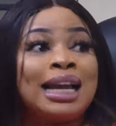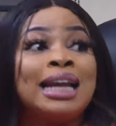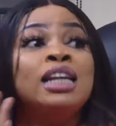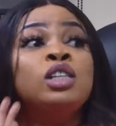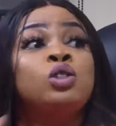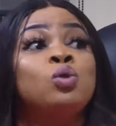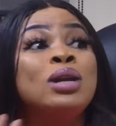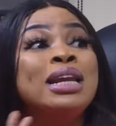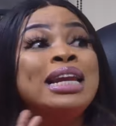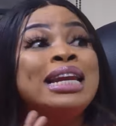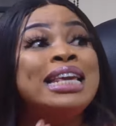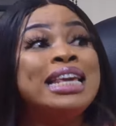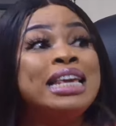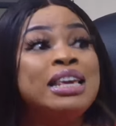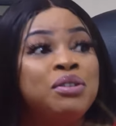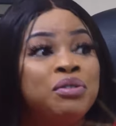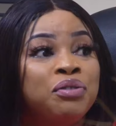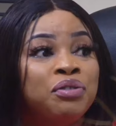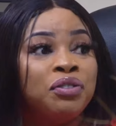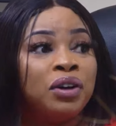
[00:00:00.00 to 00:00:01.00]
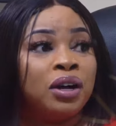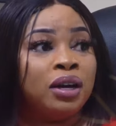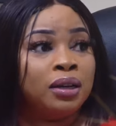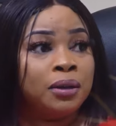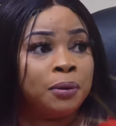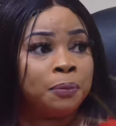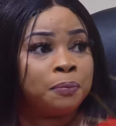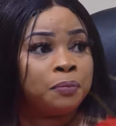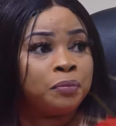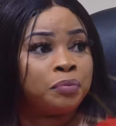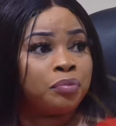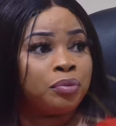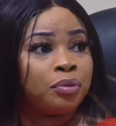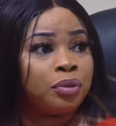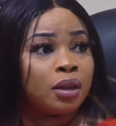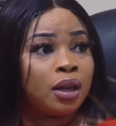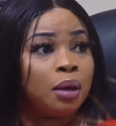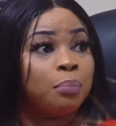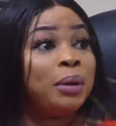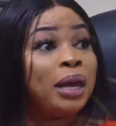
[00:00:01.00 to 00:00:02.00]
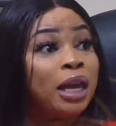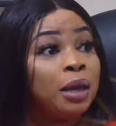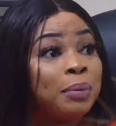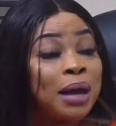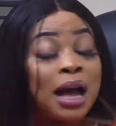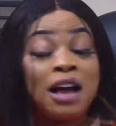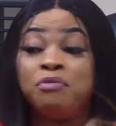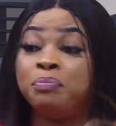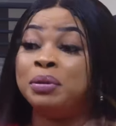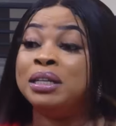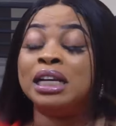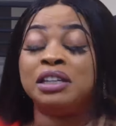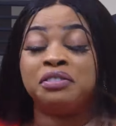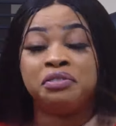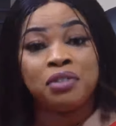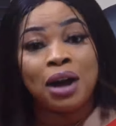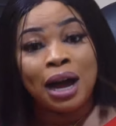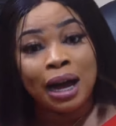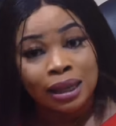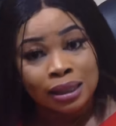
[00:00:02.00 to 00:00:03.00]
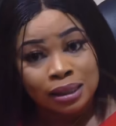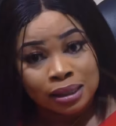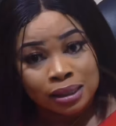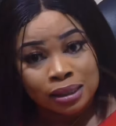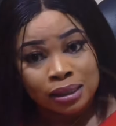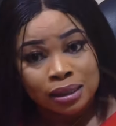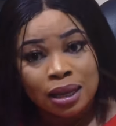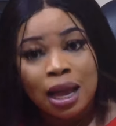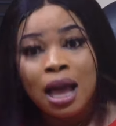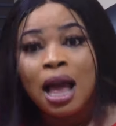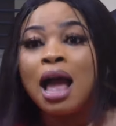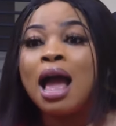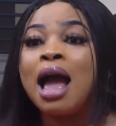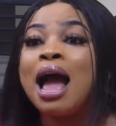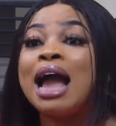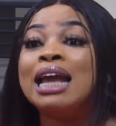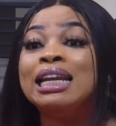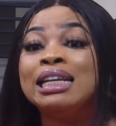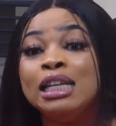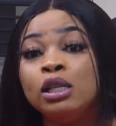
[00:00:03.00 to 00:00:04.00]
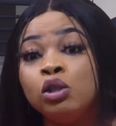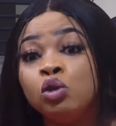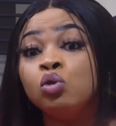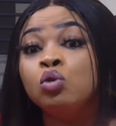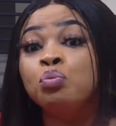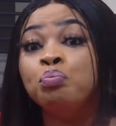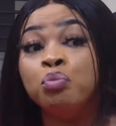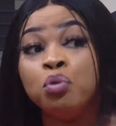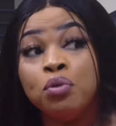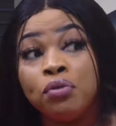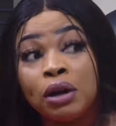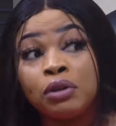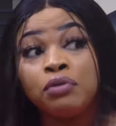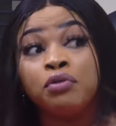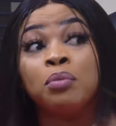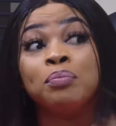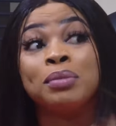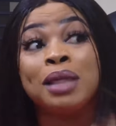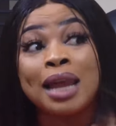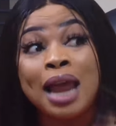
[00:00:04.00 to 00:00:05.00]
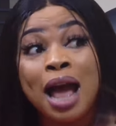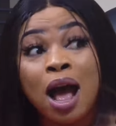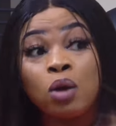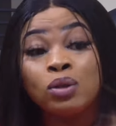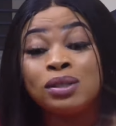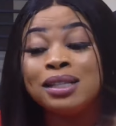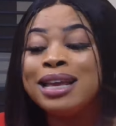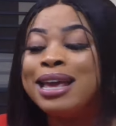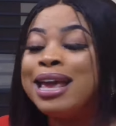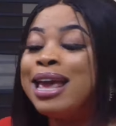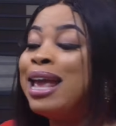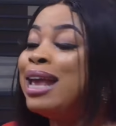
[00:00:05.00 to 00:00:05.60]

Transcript: Like, I need to leave. Babe, I've been advised. I need to move out from that house